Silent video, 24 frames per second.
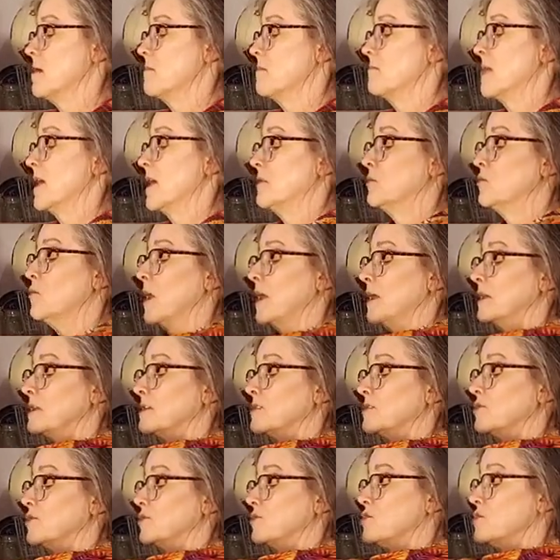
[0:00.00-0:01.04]
By the way,
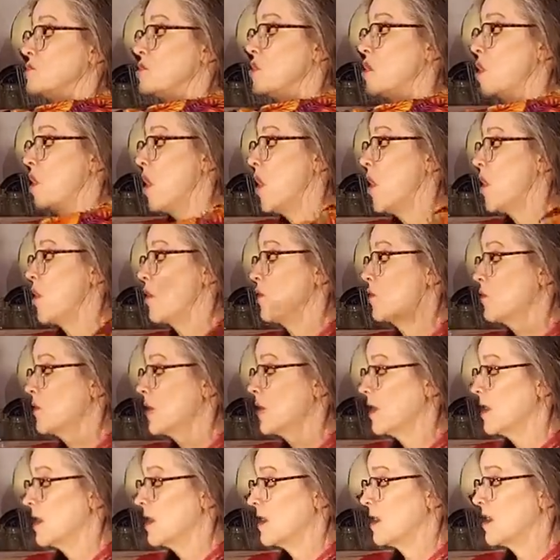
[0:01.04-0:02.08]
did you know
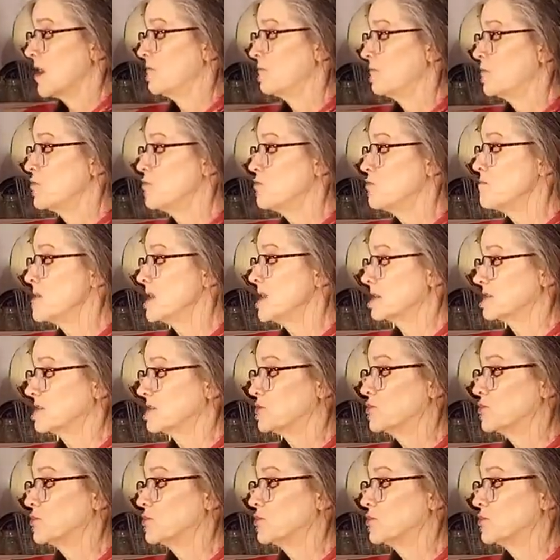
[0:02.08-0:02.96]
if you mix